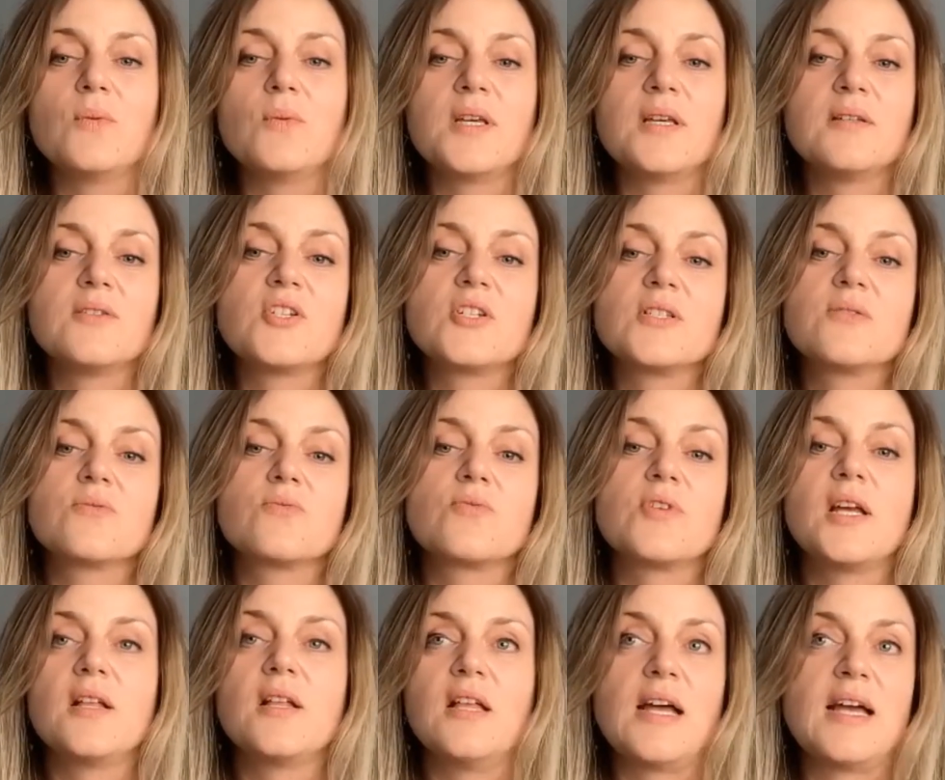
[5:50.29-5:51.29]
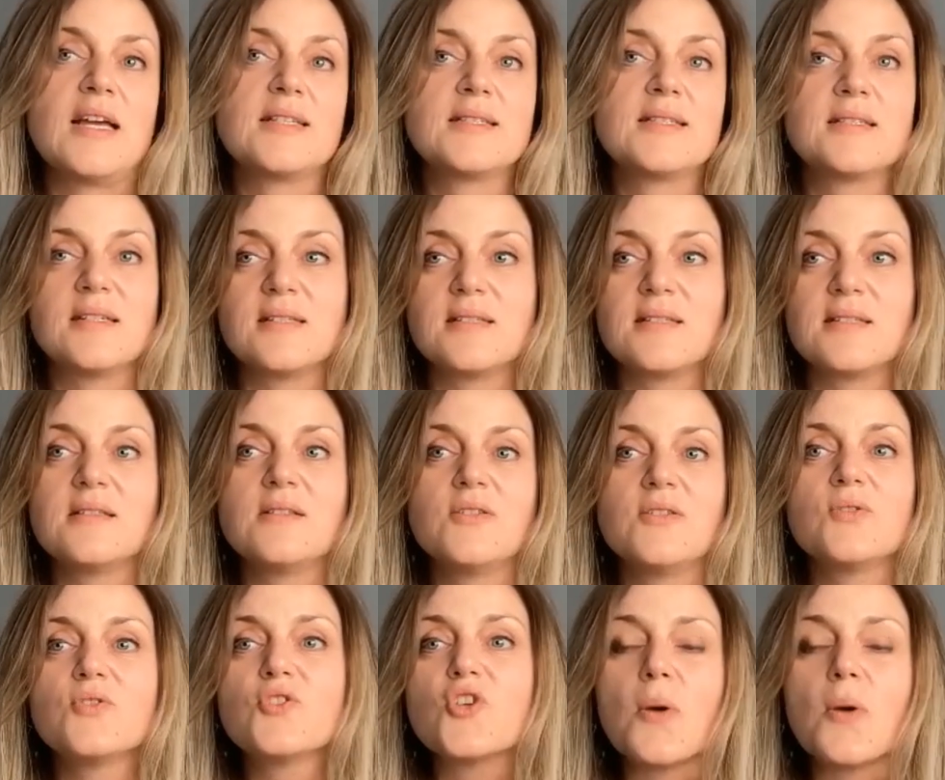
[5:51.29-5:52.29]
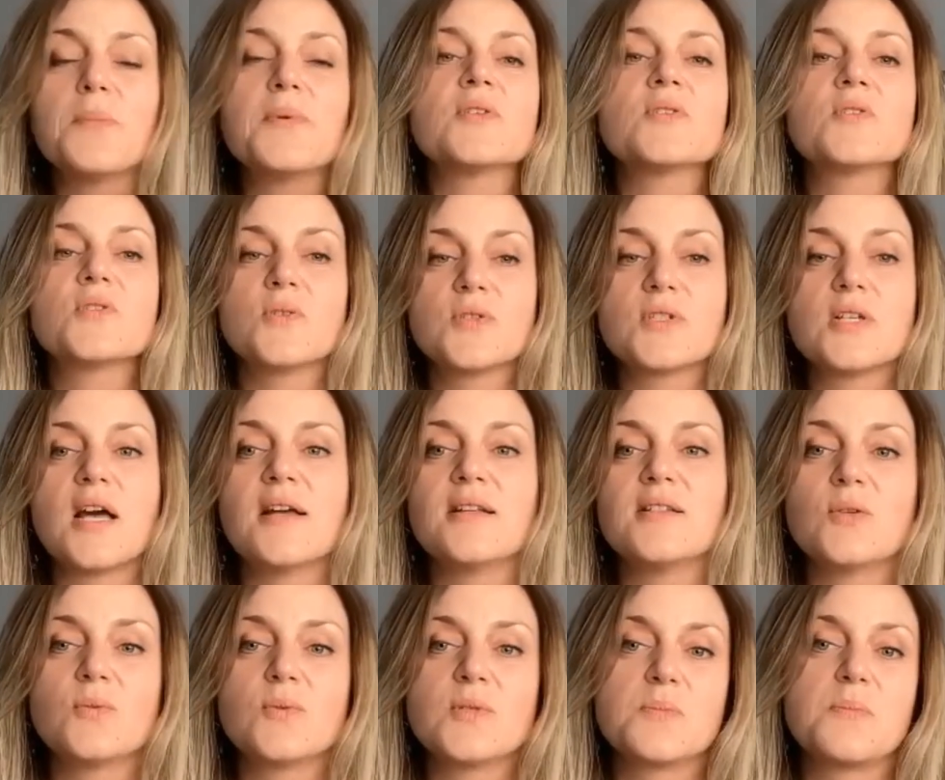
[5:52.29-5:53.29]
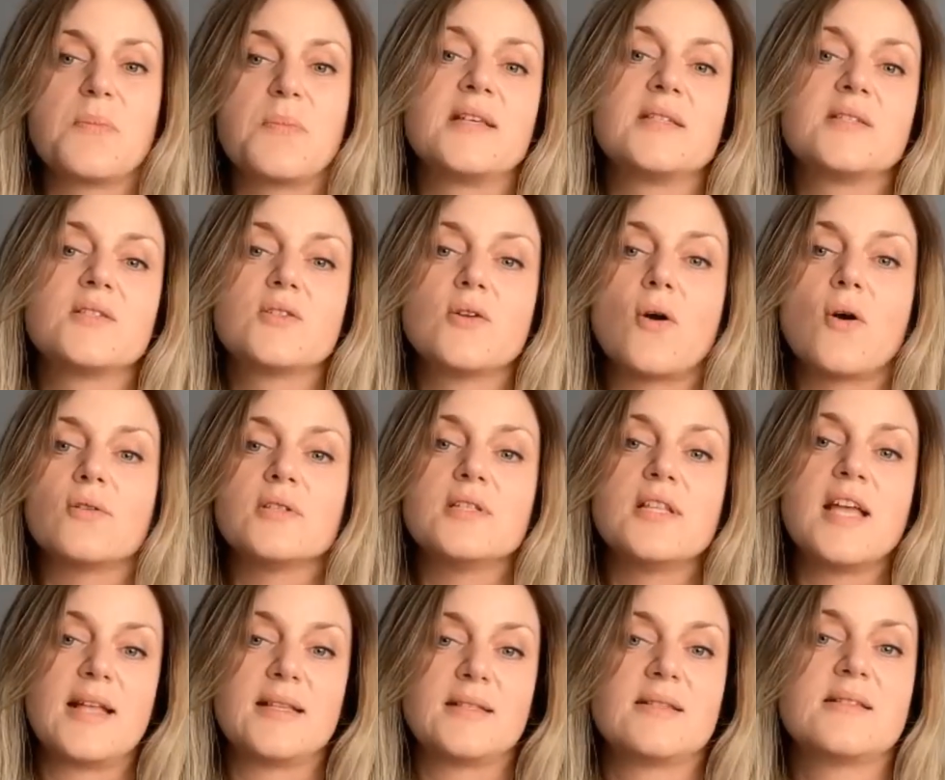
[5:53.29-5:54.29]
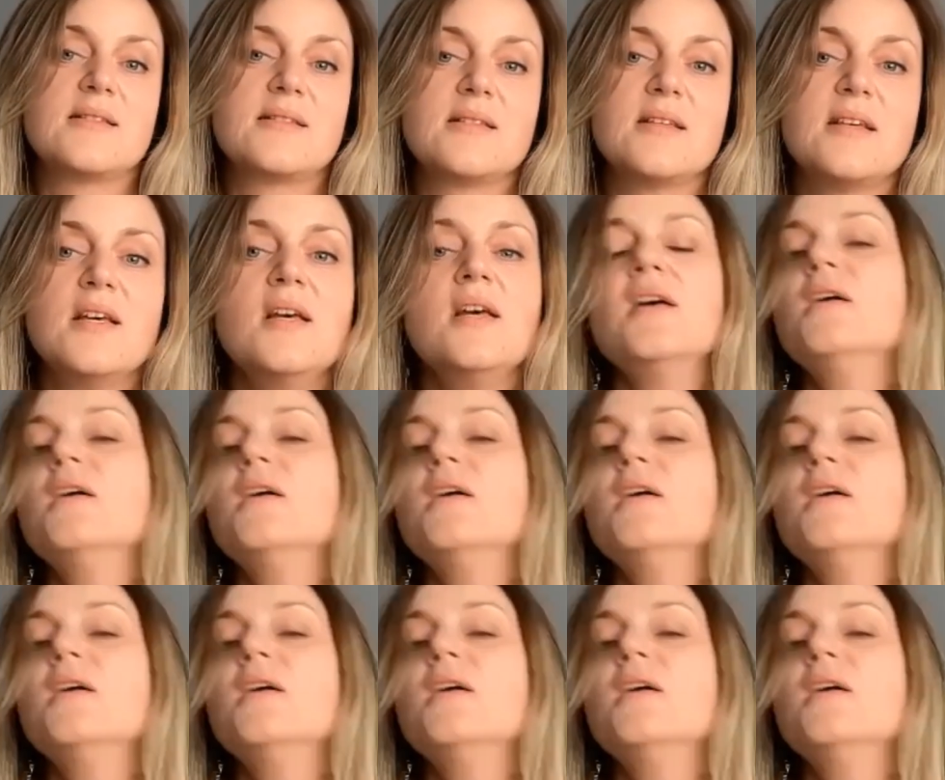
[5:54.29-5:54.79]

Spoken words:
We just realized that utopian society was based on debts.